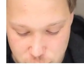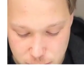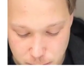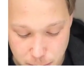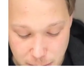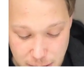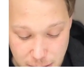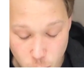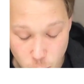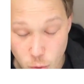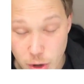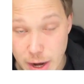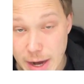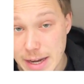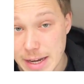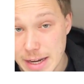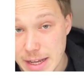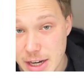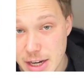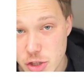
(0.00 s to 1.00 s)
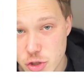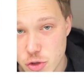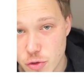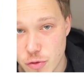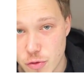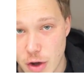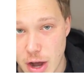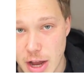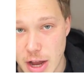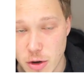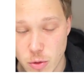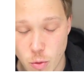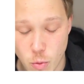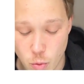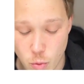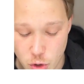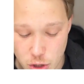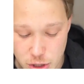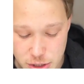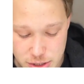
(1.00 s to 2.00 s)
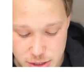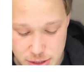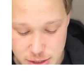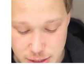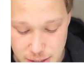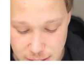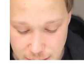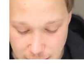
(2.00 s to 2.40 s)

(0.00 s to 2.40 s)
but what I needed to find was the